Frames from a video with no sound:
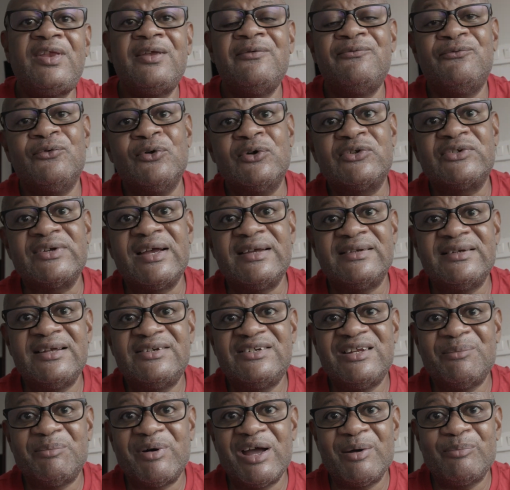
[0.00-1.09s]
Full-size
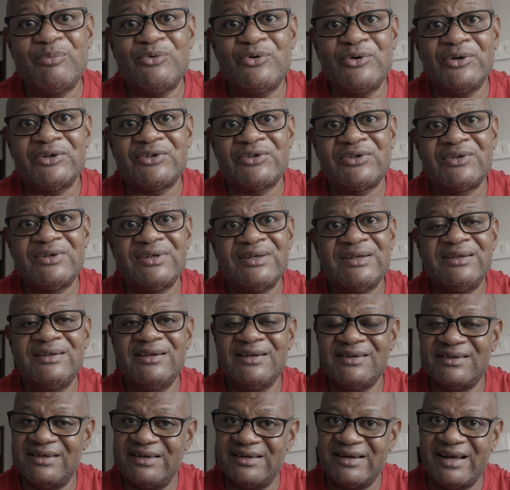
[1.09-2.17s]
HDMI port.
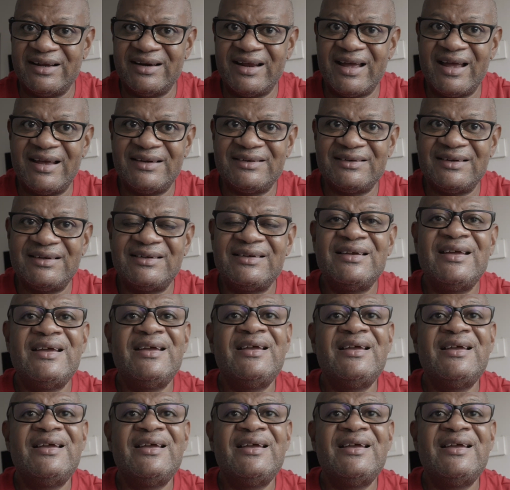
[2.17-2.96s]
The Z9 has it,